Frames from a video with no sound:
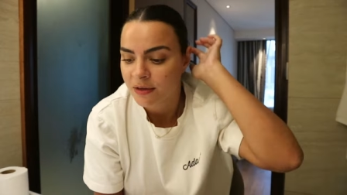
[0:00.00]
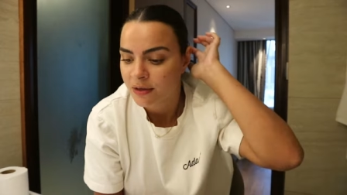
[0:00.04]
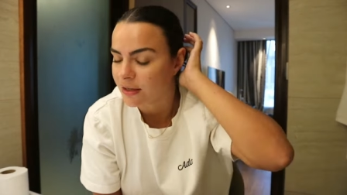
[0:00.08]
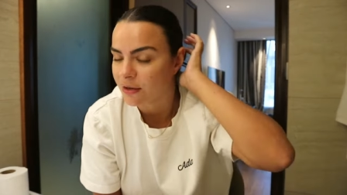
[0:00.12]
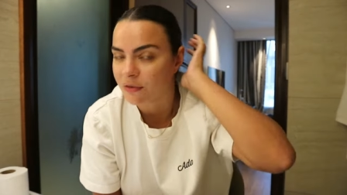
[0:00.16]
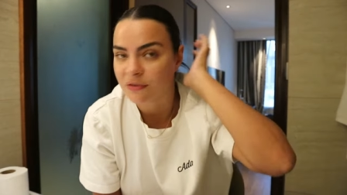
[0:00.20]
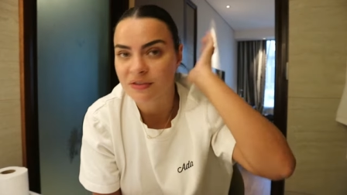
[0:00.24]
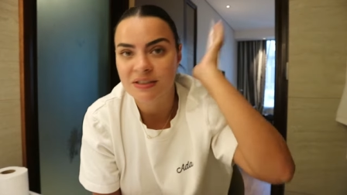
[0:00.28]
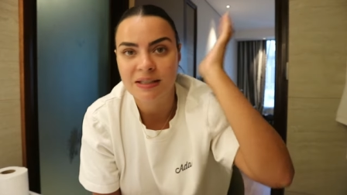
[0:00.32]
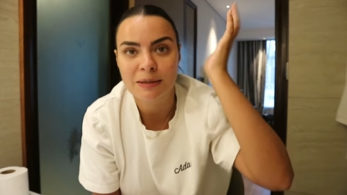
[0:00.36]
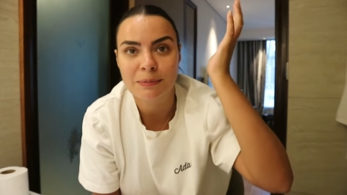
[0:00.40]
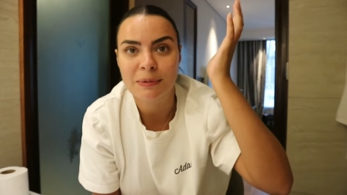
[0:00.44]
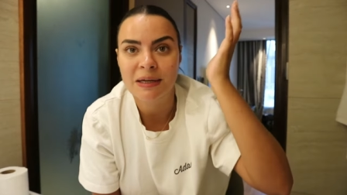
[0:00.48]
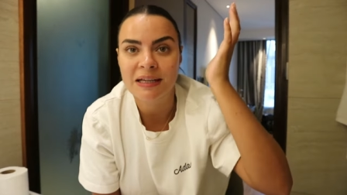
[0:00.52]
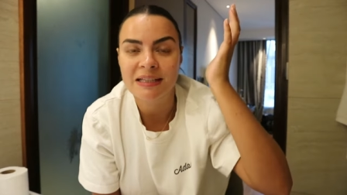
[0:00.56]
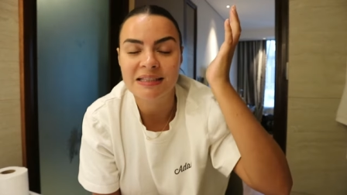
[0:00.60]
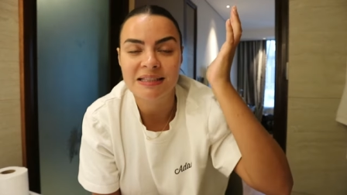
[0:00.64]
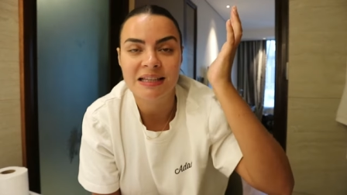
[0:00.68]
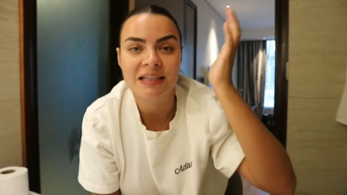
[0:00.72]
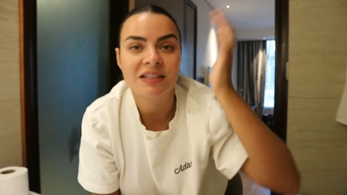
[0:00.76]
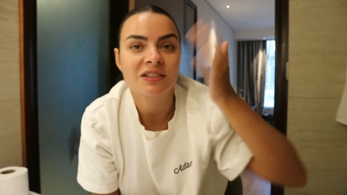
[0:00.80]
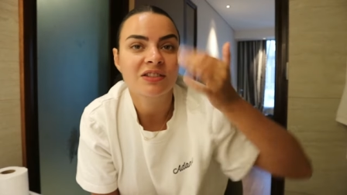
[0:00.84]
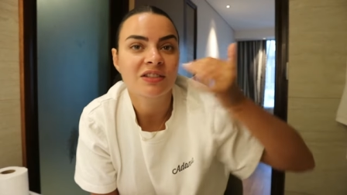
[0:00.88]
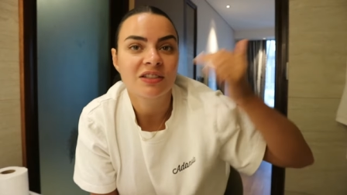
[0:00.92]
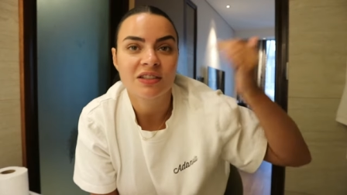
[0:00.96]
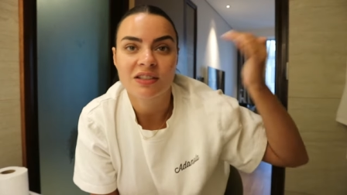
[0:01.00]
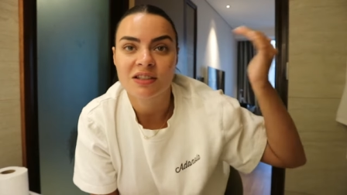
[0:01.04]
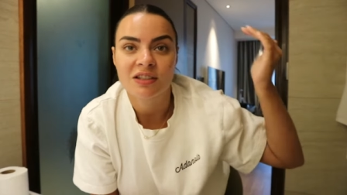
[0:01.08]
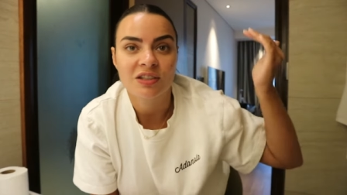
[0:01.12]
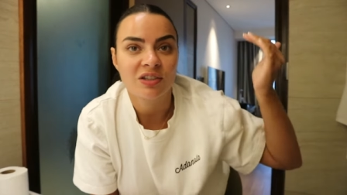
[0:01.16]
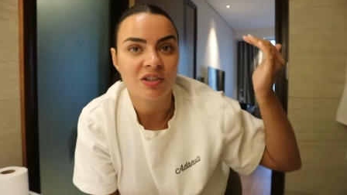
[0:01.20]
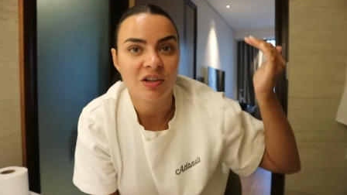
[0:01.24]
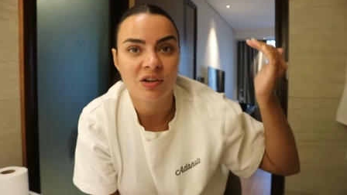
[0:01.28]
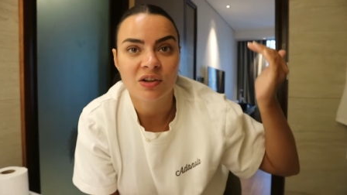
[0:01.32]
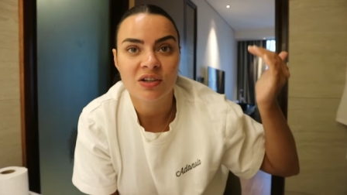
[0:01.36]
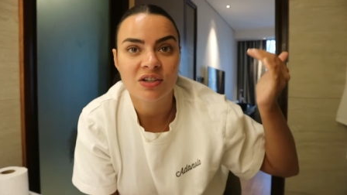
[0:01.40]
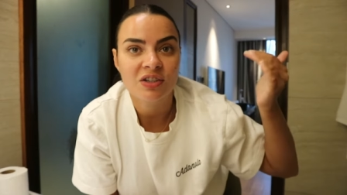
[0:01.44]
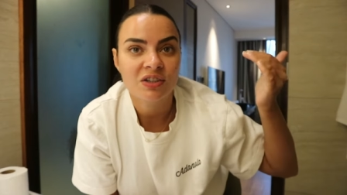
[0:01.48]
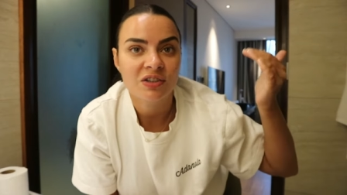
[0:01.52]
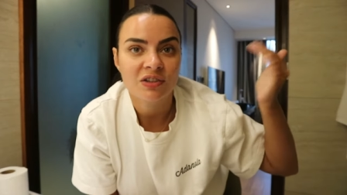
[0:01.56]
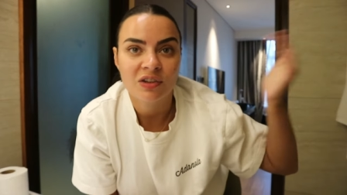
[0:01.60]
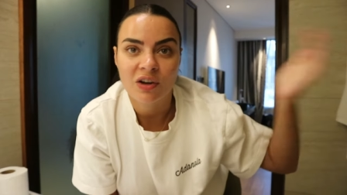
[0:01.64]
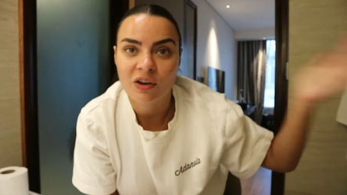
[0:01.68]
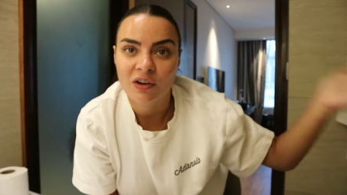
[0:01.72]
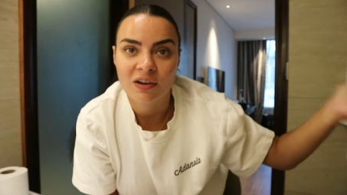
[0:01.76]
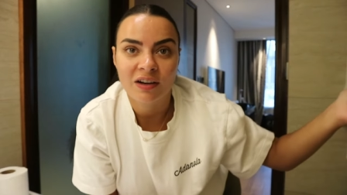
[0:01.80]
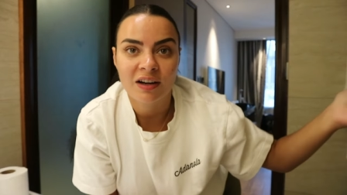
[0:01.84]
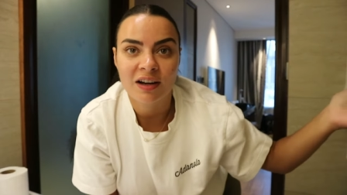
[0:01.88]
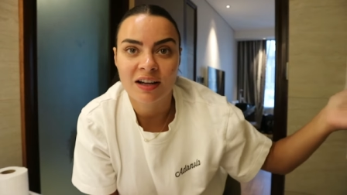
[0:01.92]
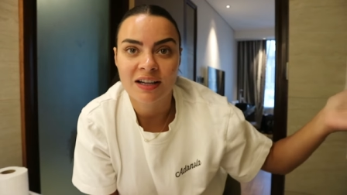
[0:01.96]
obviously makes sense because the Dutch
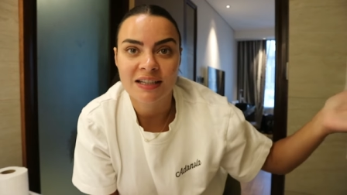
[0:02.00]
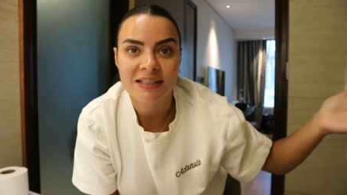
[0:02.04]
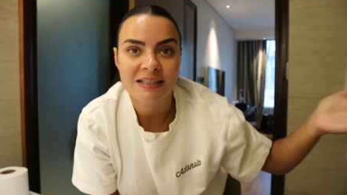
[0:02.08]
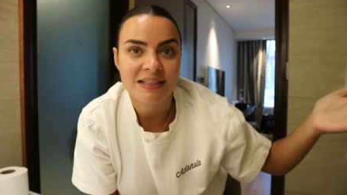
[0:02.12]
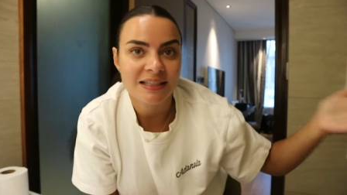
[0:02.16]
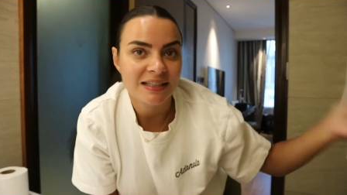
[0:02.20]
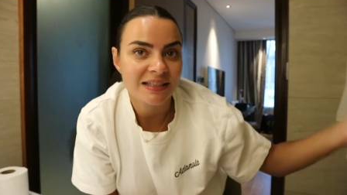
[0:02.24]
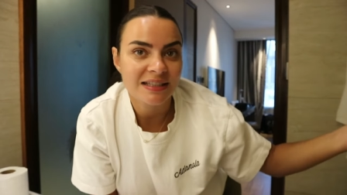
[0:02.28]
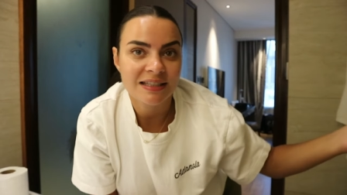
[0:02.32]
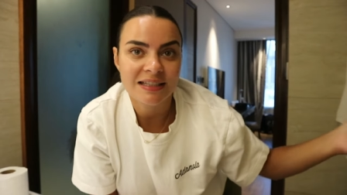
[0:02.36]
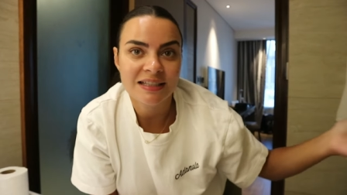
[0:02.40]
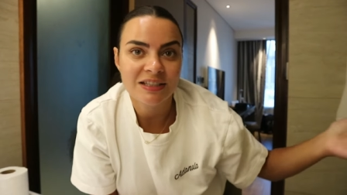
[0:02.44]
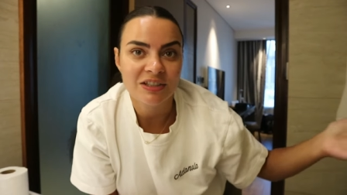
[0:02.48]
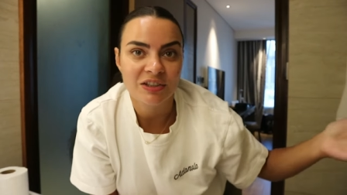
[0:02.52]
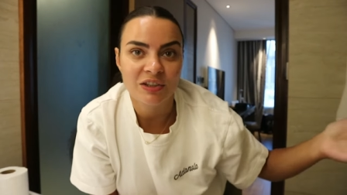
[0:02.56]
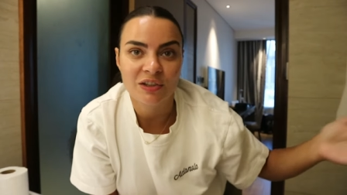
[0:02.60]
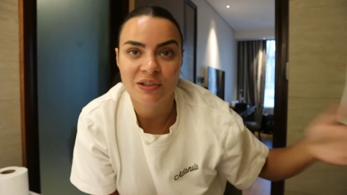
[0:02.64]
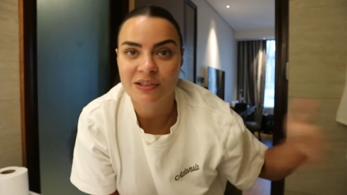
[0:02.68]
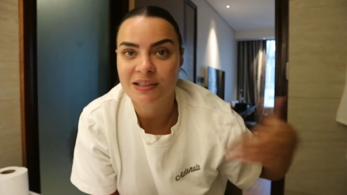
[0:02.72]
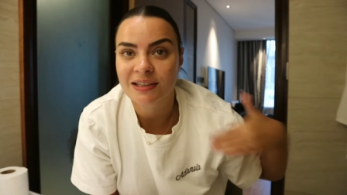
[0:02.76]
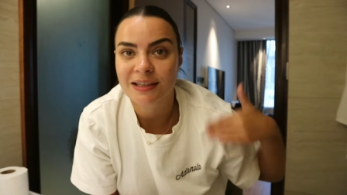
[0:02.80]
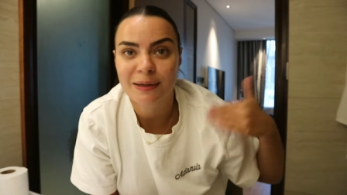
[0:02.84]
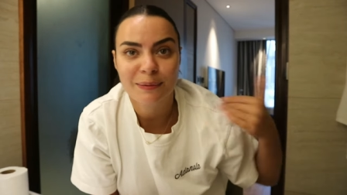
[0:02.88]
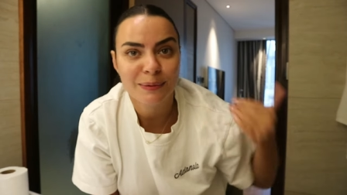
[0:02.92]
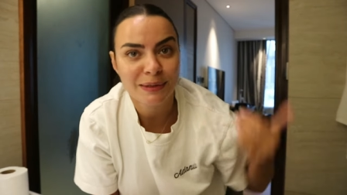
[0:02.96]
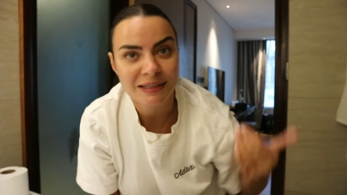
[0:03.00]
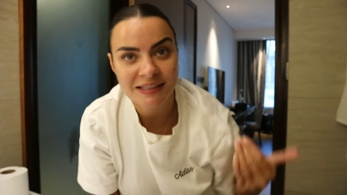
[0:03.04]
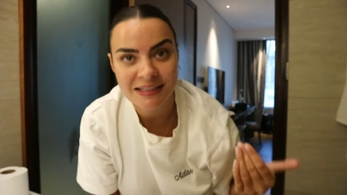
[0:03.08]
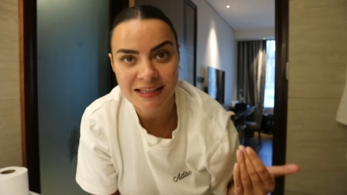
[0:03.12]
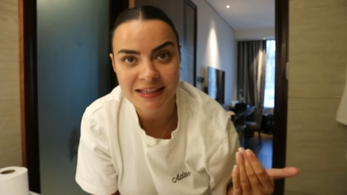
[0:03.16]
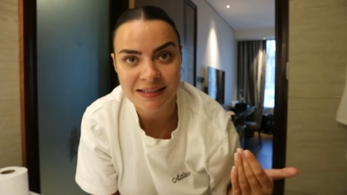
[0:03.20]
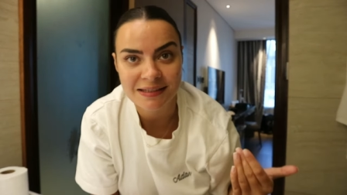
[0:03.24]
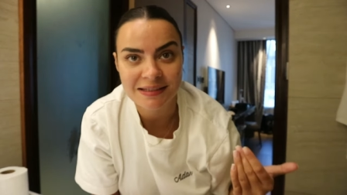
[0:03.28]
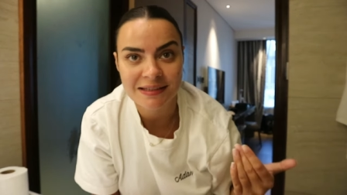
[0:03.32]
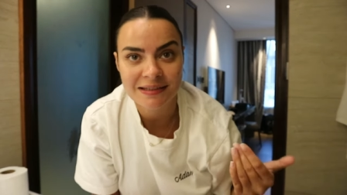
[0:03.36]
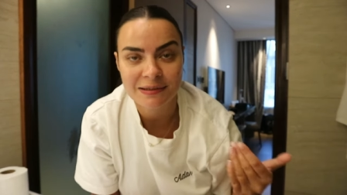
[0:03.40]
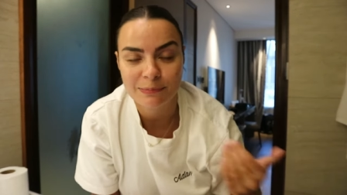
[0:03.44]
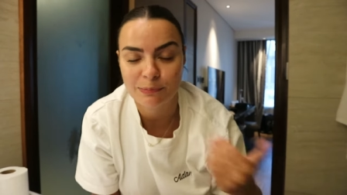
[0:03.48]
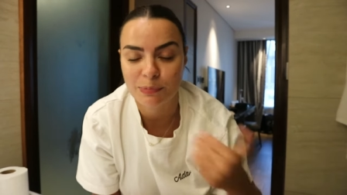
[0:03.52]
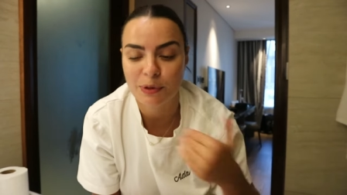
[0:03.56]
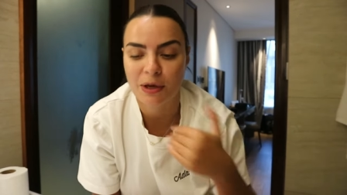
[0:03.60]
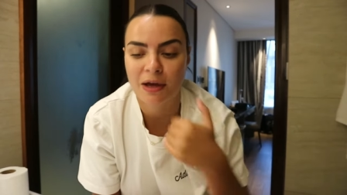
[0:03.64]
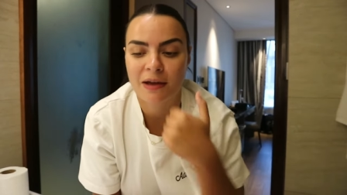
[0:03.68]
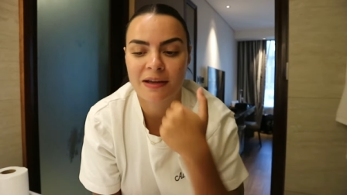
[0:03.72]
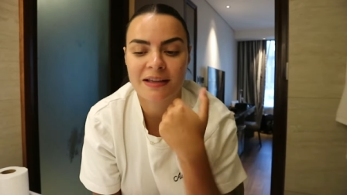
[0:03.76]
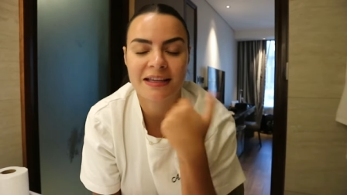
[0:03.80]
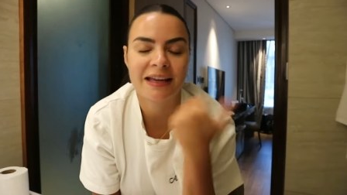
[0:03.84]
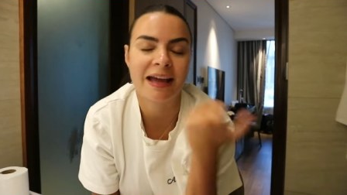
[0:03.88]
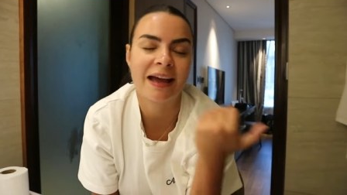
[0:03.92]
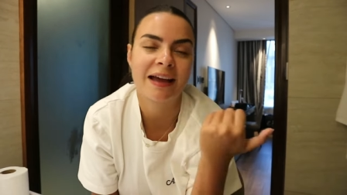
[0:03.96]
colonised Indonesia so that makes sense
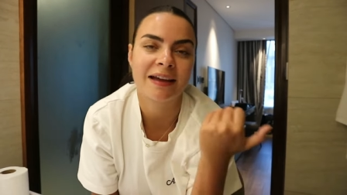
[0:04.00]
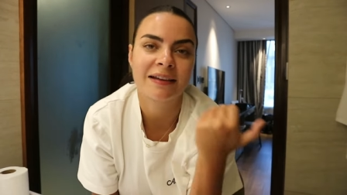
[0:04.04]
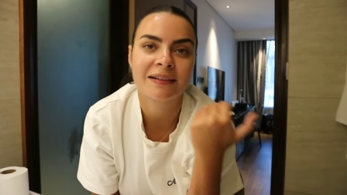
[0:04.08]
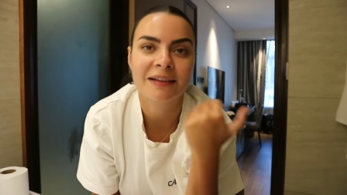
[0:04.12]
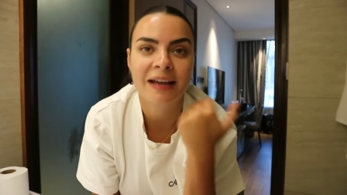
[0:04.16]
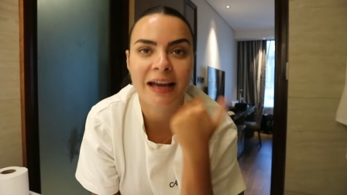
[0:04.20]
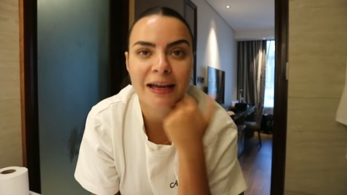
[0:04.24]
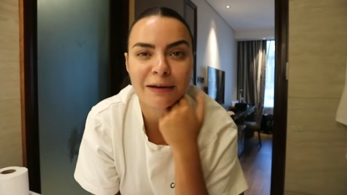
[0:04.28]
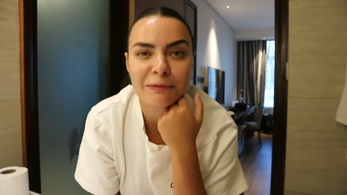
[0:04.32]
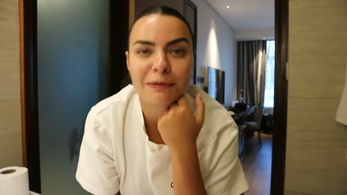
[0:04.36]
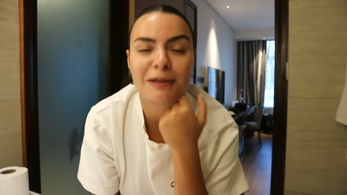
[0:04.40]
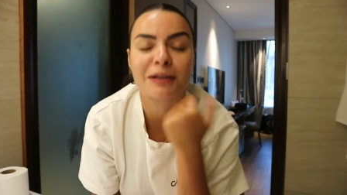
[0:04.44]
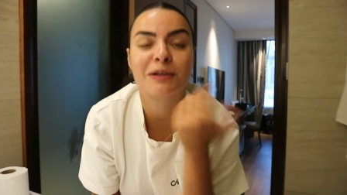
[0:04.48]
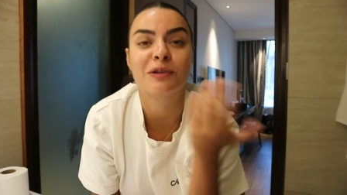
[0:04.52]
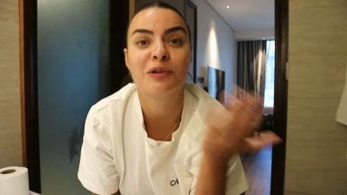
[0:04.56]
but yeah anyway